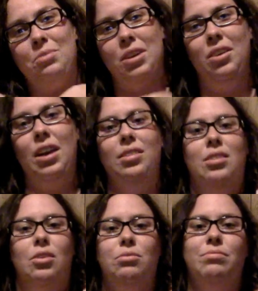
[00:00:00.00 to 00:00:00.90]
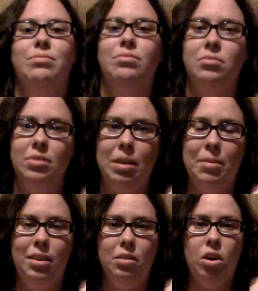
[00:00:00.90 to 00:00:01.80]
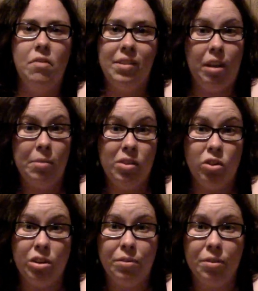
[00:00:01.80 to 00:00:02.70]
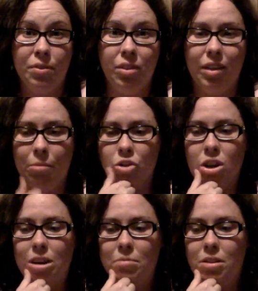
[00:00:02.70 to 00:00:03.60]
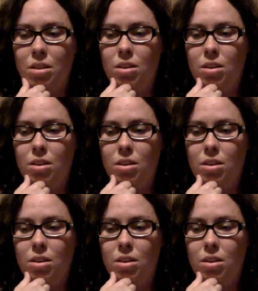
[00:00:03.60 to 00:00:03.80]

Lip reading: Where I don't... I mean, obviously I'm still looking for a full-time job.